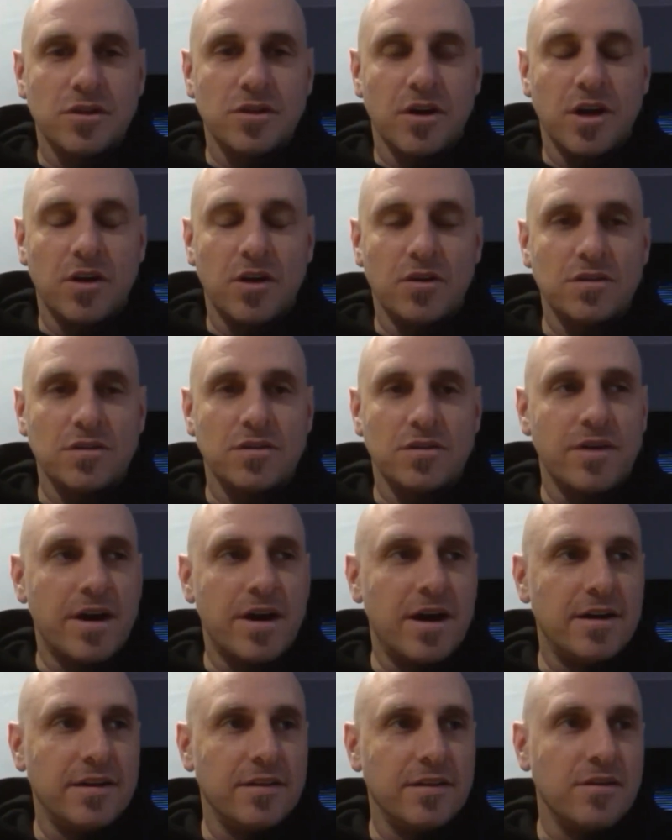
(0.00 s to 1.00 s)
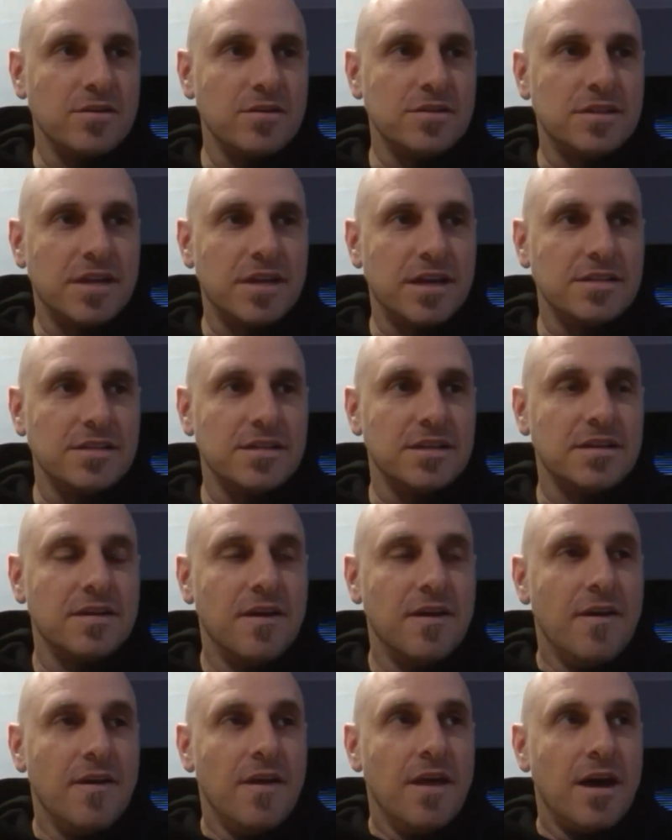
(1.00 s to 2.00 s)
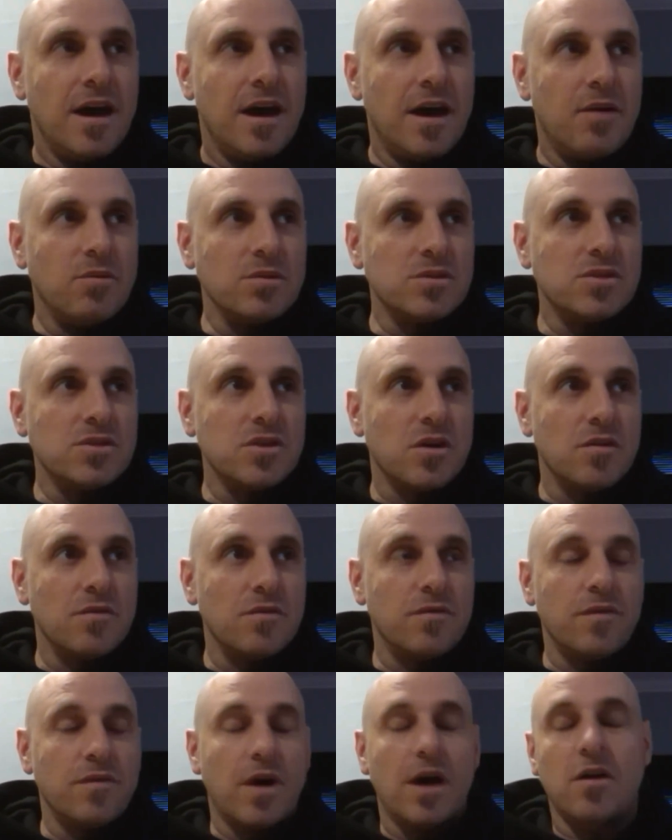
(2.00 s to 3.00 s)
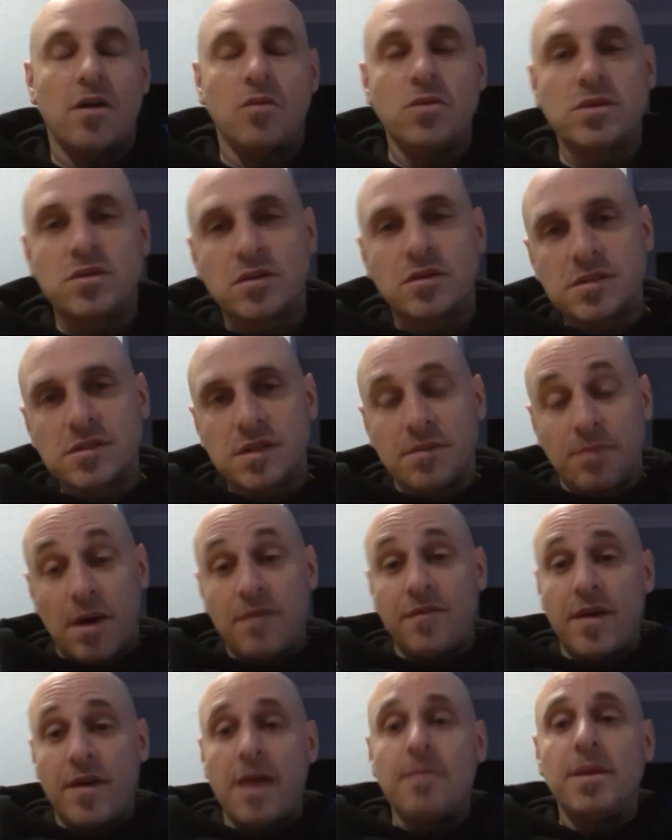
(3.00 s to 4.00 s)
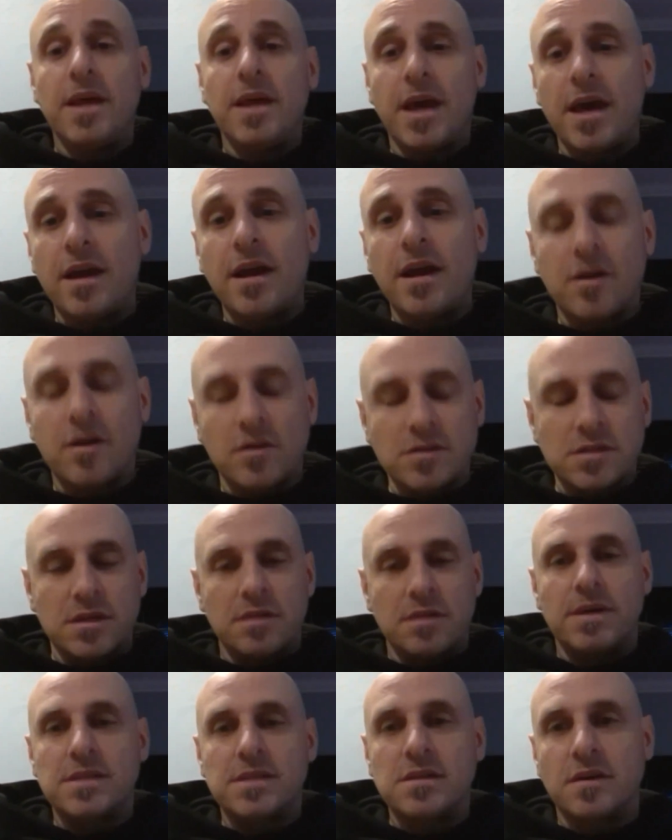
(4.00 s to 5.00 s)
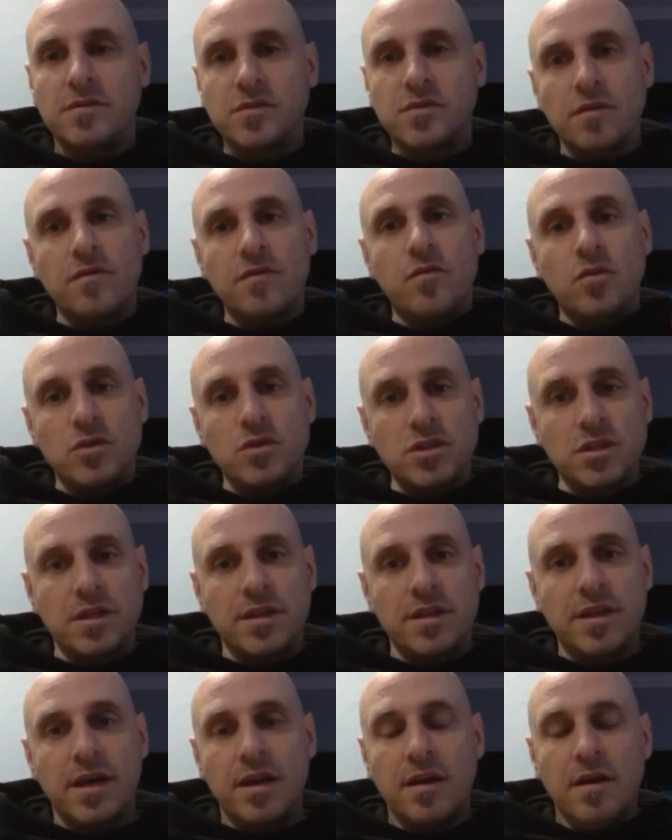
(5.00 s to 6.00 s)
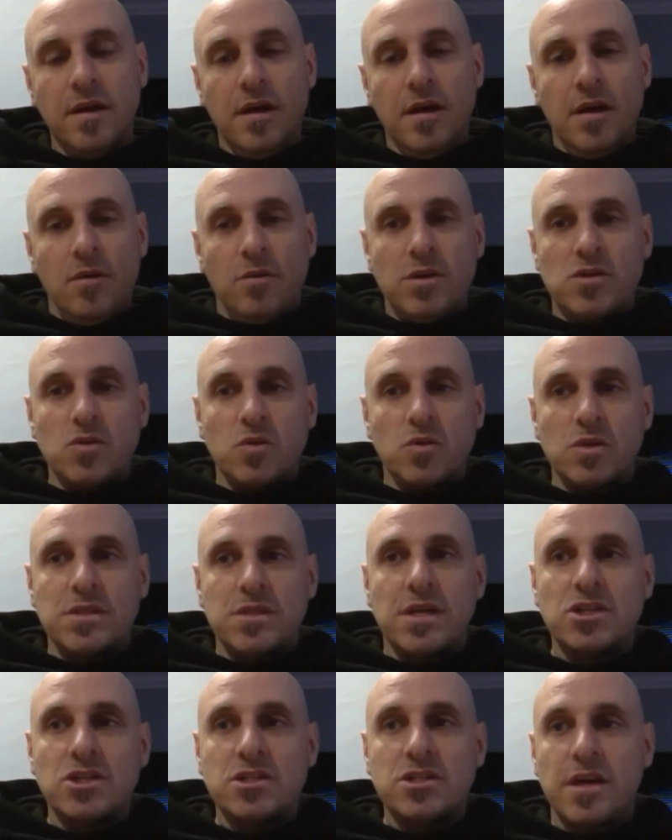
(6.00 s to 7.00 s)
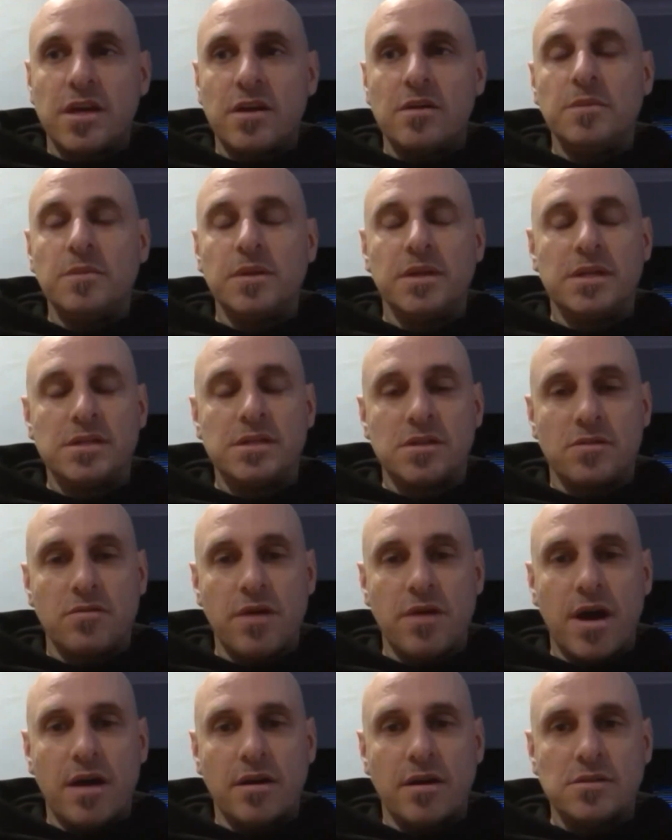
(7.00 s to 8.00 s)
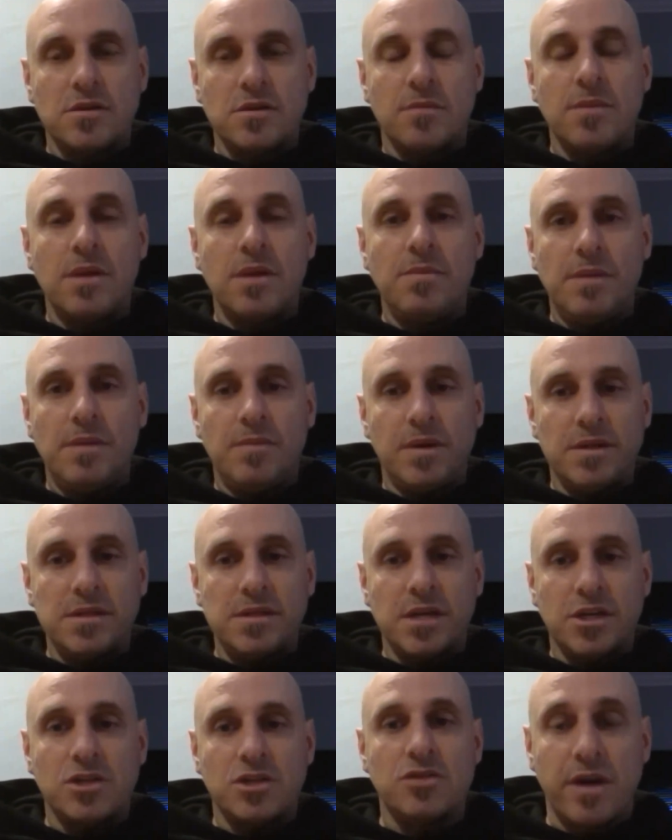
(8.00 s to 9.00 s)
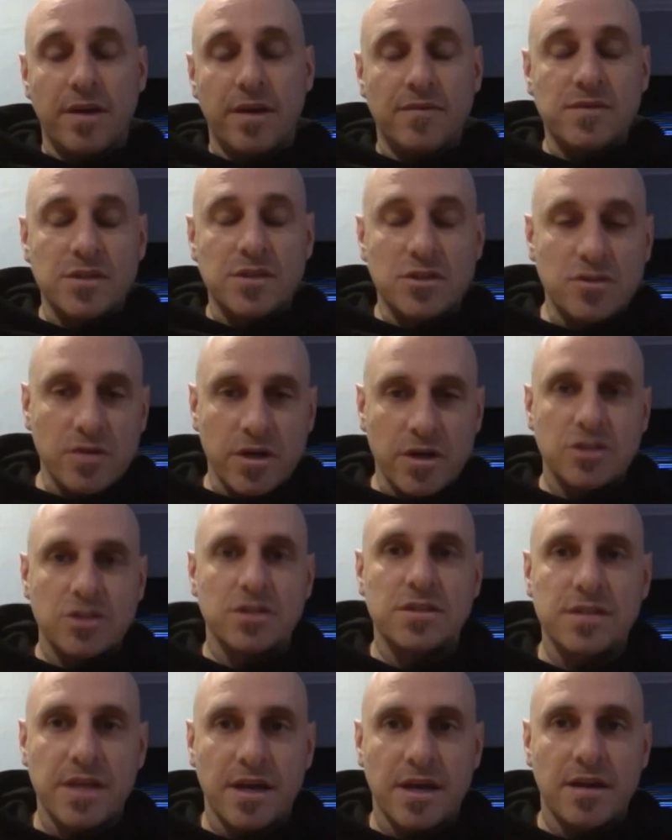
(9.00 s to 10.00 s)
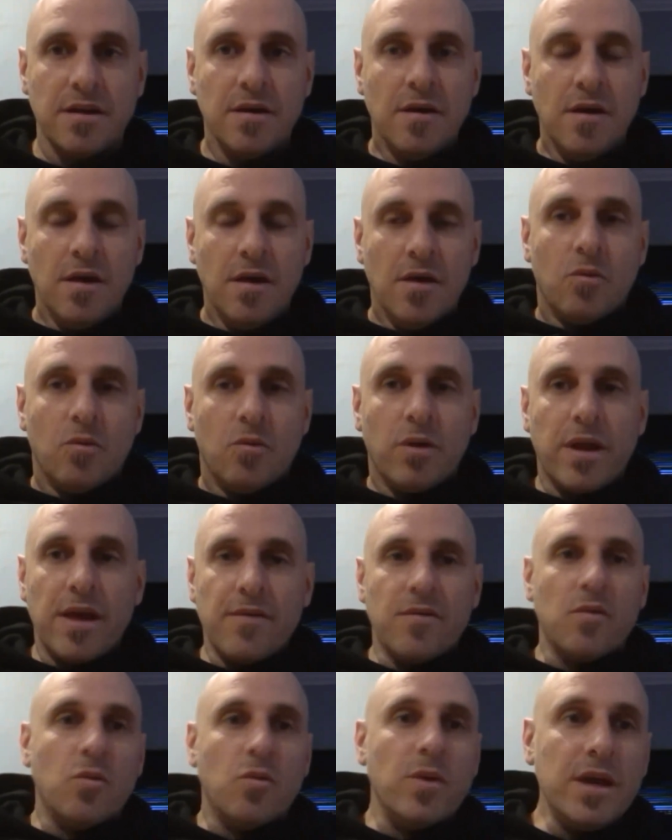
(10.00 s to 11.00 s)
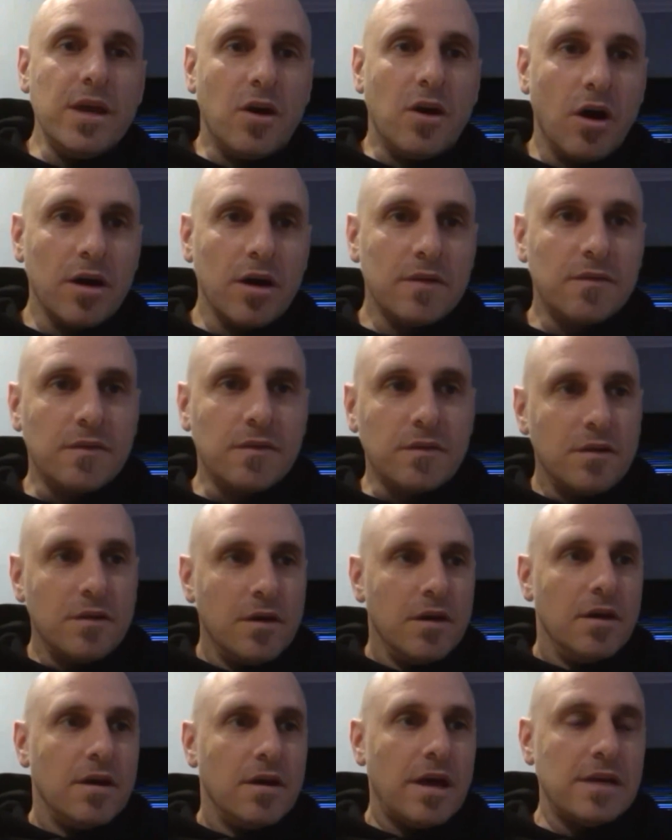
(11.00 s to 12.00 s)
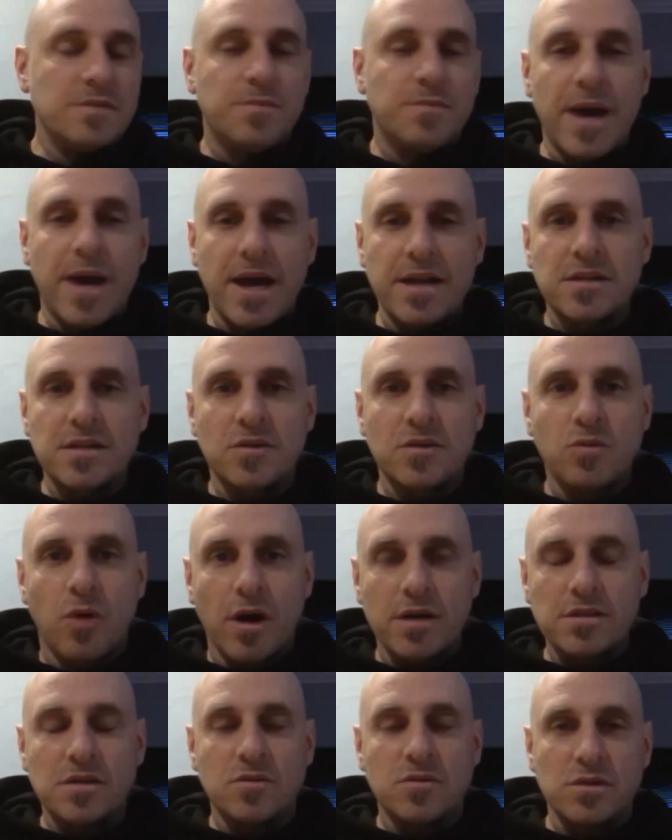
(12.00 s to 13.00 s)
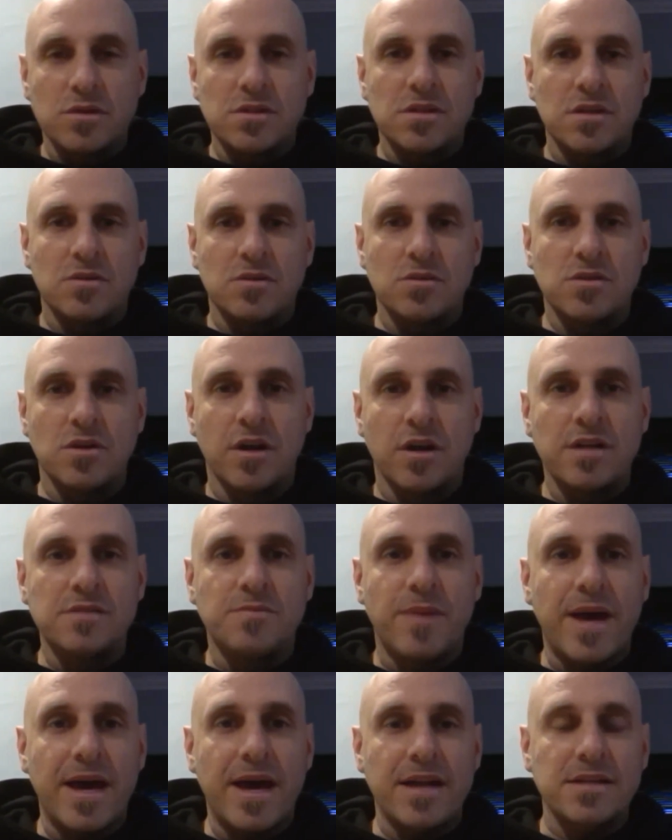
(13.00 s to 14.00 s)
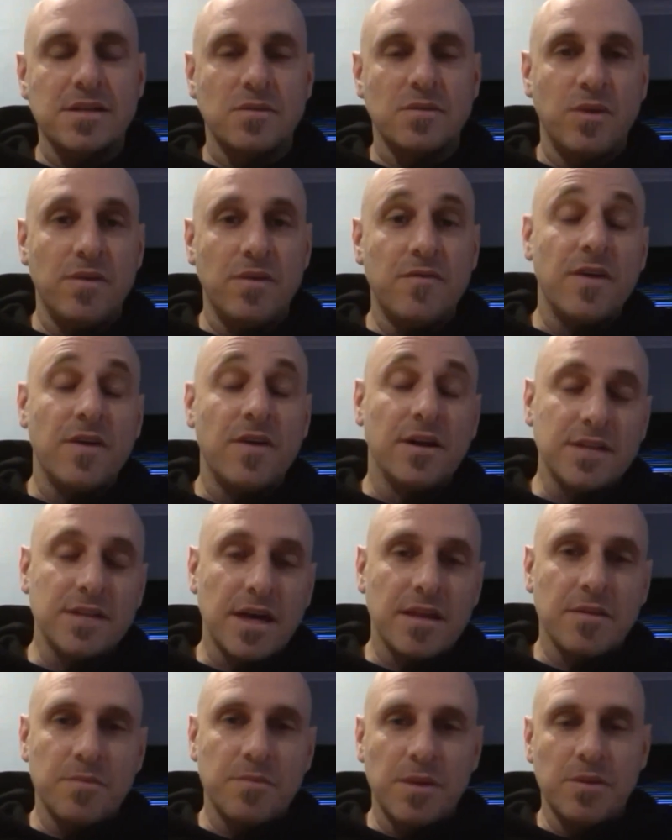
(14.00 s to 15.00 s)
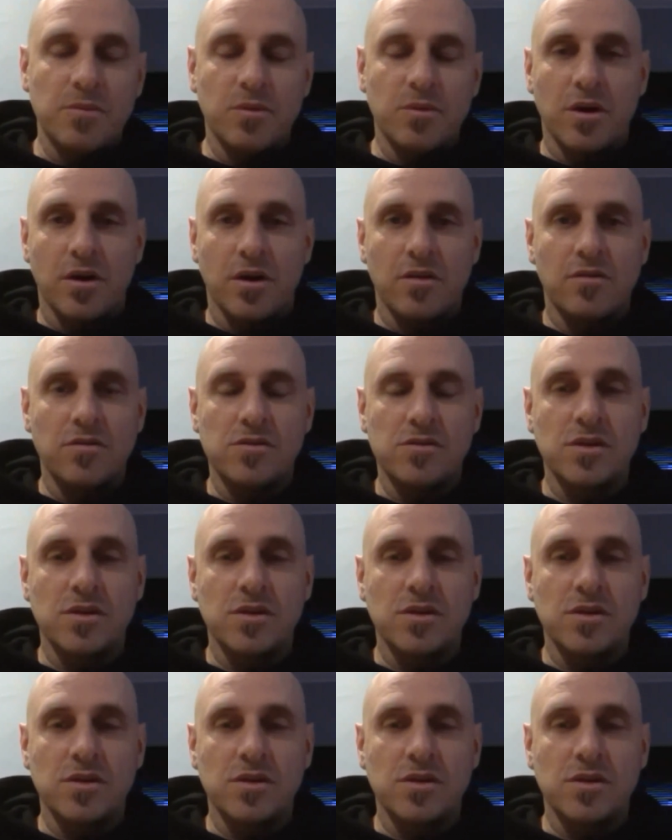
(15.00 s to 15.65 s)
You know, I looked around in those days and I always considered my family and I consider myself so fortunate that we saw such terribleness around us, so many people in such grave situations that whatever we got, as bad as it was not as bad as we felt other people going through.